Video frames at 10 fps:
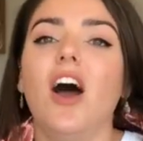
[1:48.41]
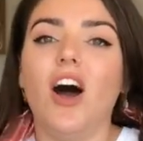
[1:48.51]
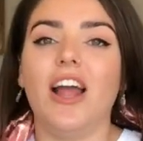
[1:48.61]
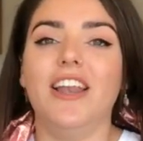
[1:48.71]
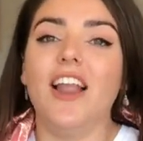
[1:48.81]

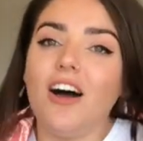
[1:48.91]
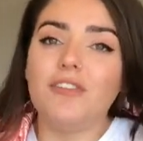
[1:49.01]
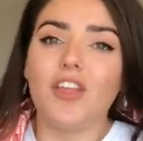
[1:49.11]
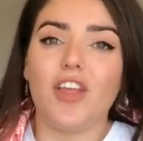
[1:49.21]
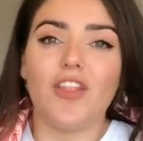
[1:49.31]
I love
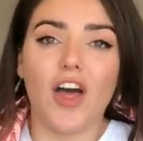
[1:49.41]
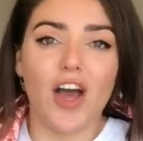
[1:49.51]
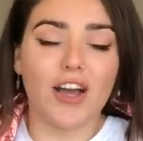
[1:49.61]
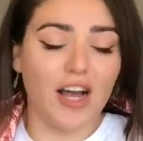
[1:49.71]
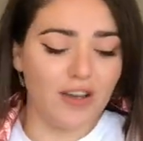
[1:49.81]
the
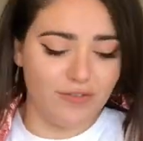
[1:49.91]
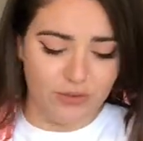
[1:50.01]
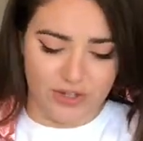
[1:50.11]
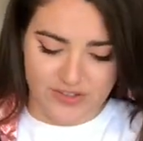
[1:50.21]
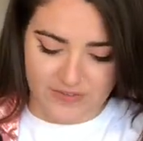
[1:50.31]
colorfulness of